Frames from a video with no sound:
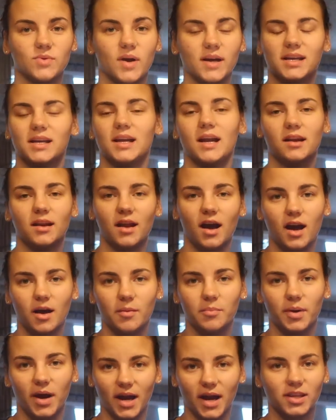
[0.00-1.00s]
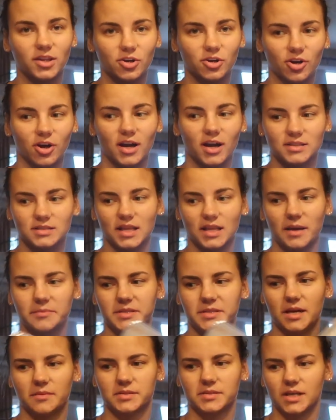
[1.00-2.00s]
Why can I not buy the correct
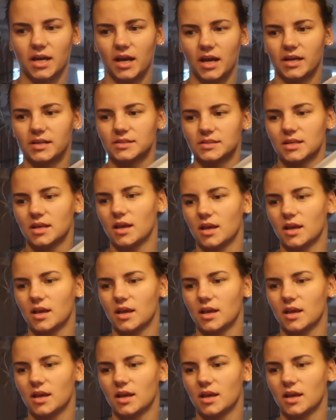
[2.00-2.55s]
laptop size?